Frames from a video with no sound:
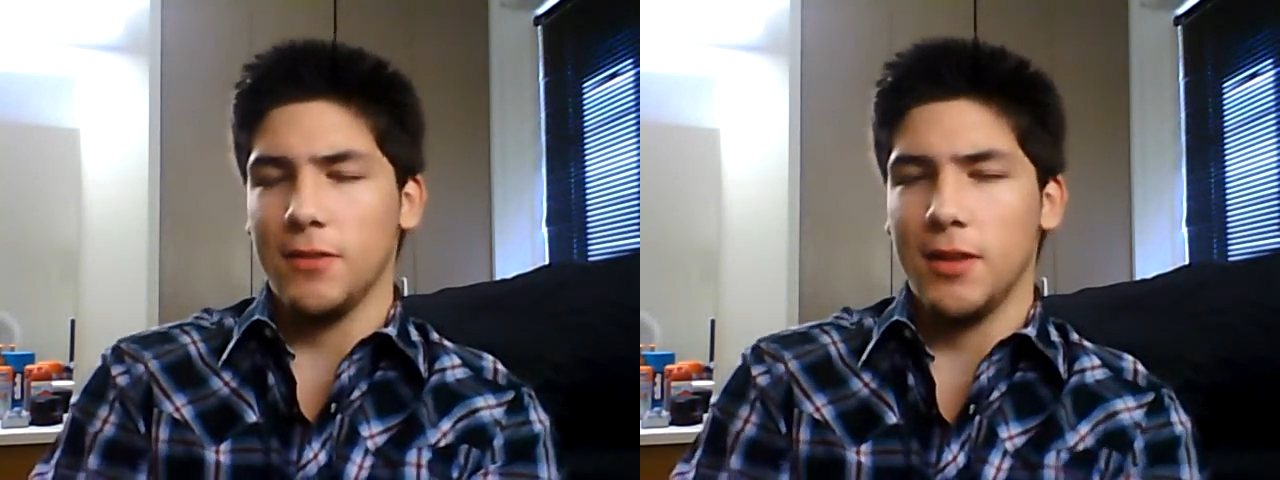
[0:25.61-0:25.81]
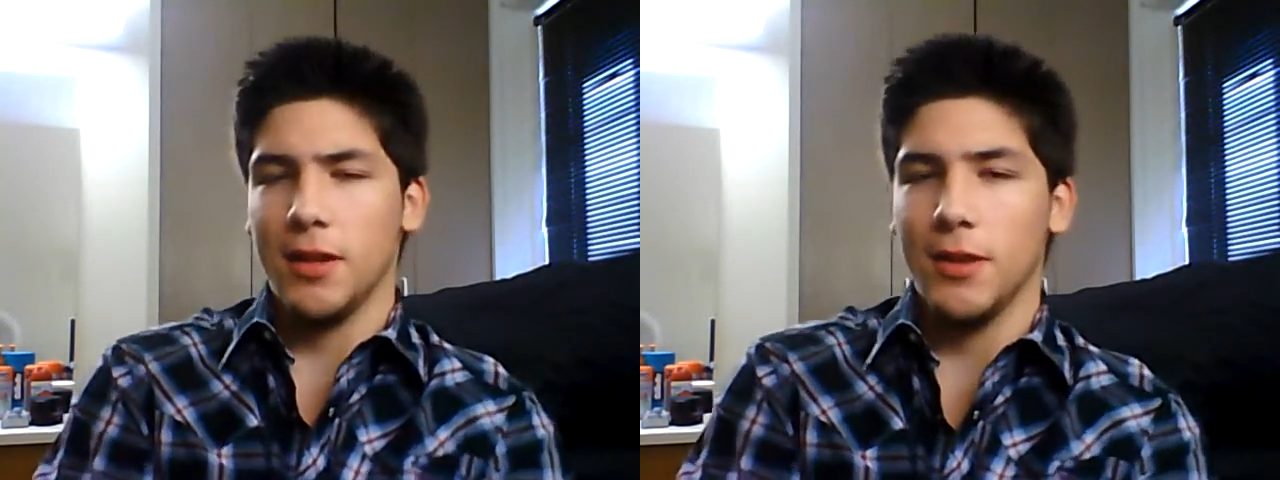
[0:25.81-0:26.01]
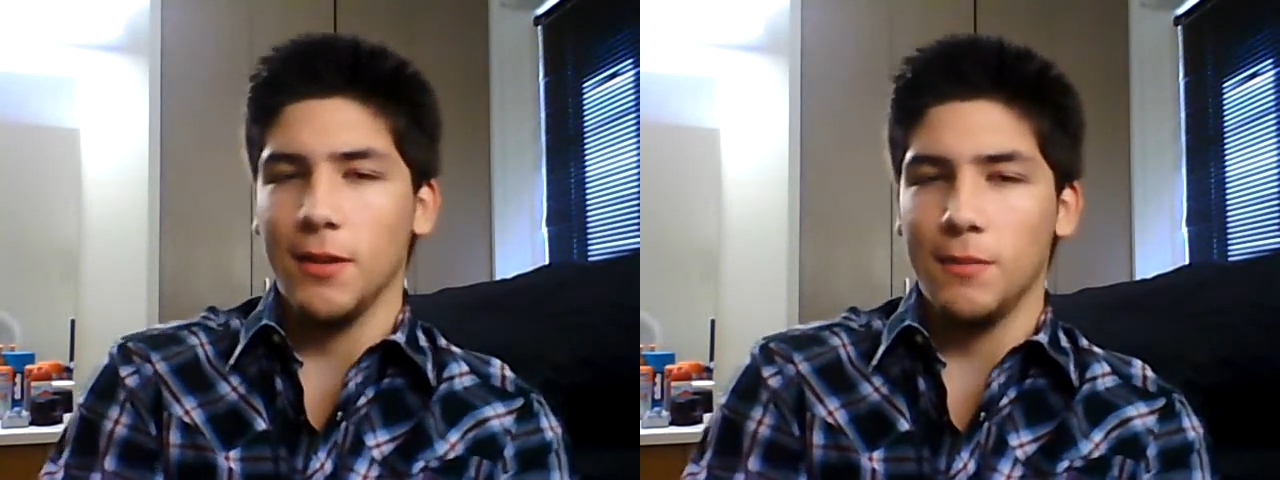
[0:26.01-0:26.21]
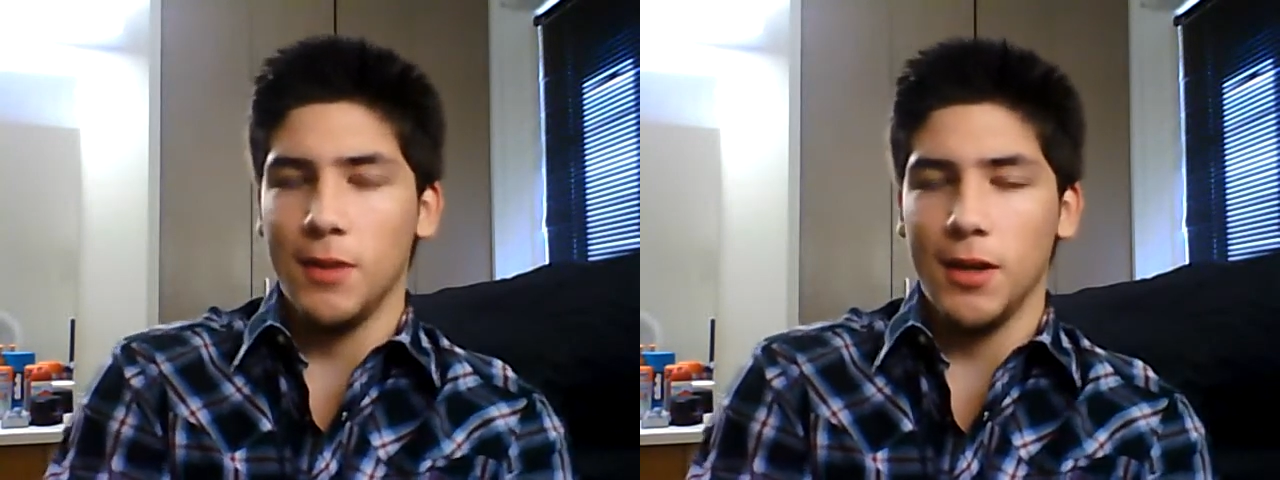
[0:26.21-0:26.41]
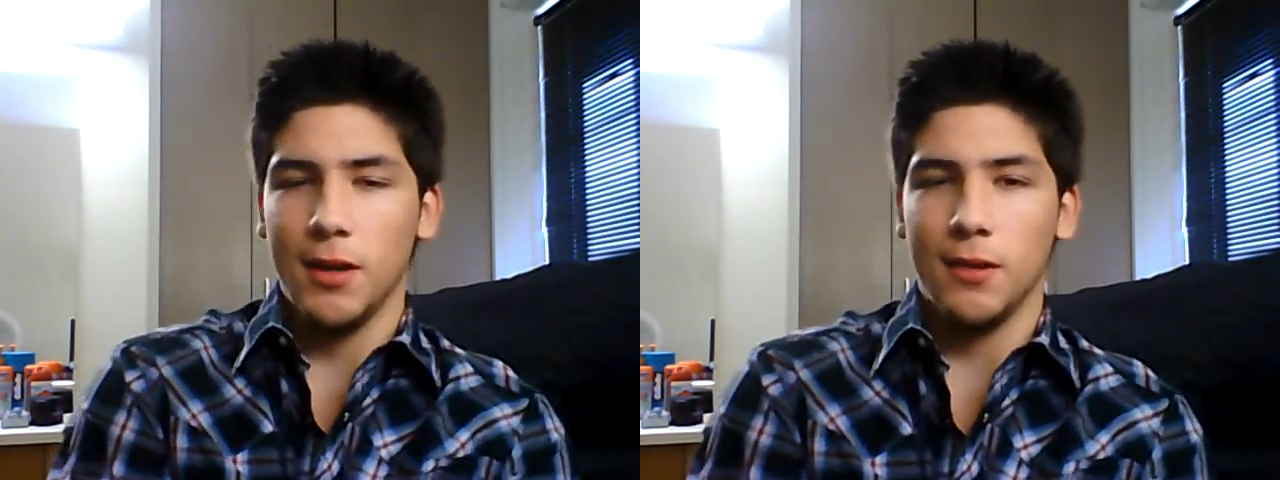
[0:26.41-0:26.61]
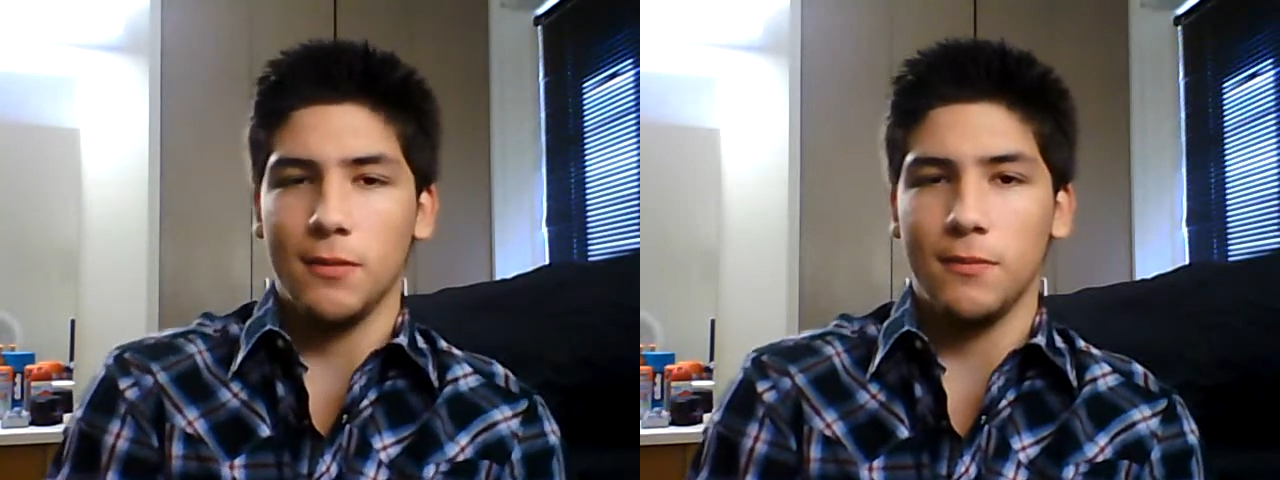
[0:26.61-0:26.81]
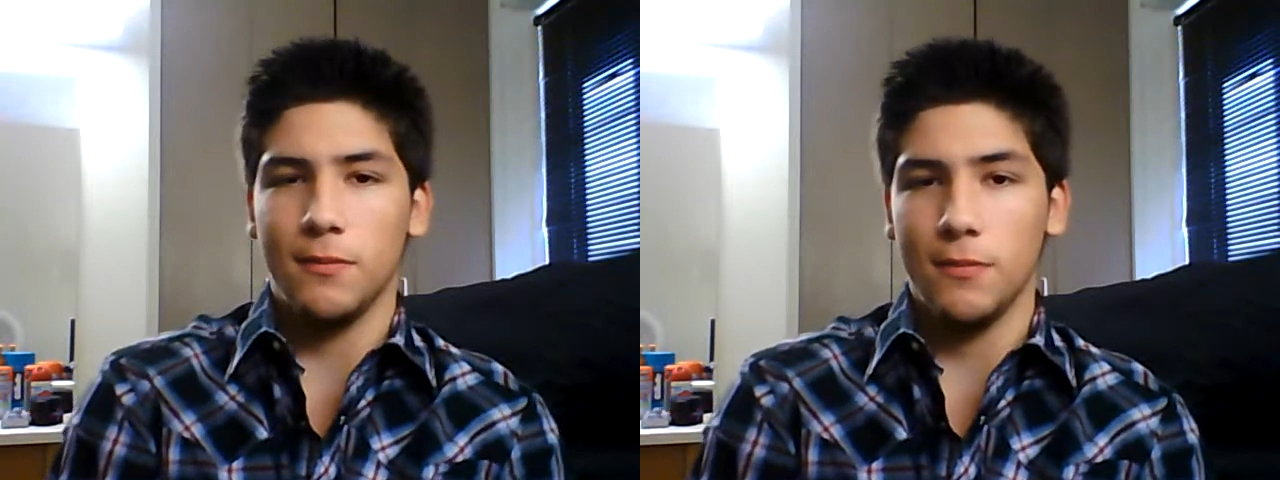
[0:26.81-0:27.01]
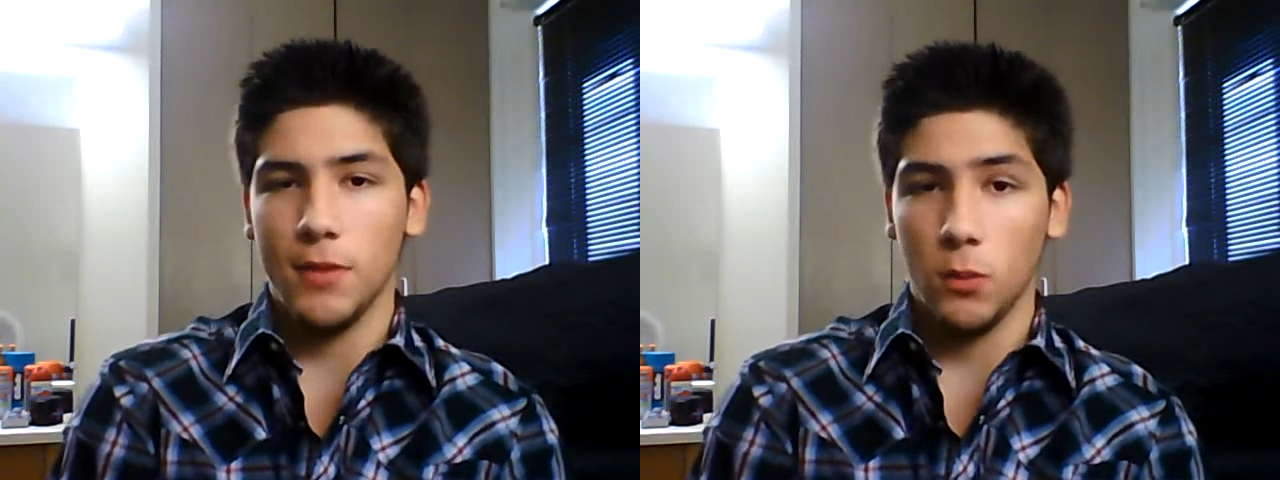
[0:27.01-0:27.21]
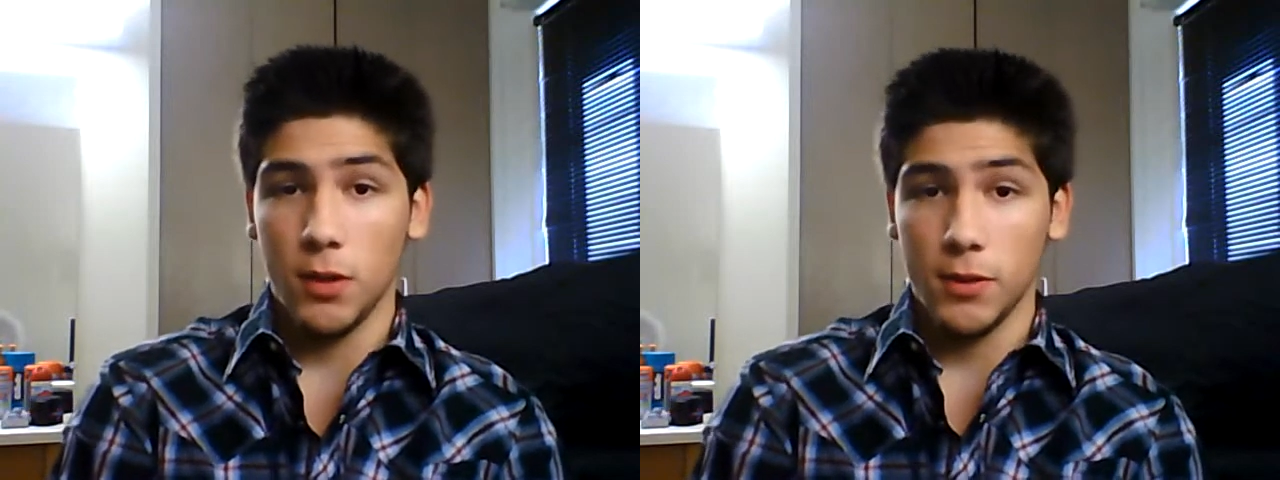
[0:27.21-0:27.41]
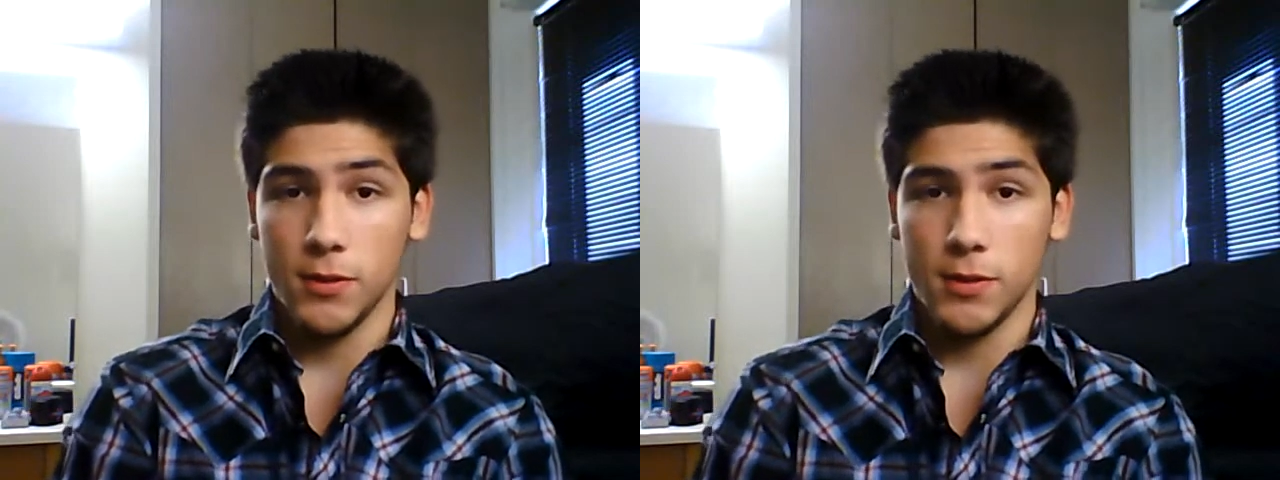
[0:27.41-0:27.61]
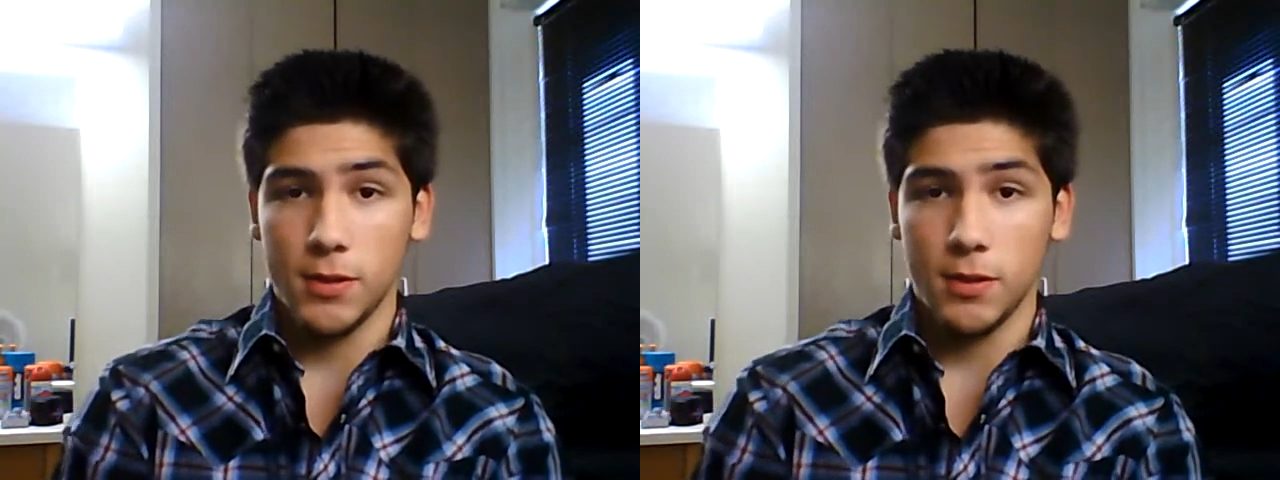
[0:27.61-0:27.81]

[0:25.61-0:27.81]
think they'll be the ones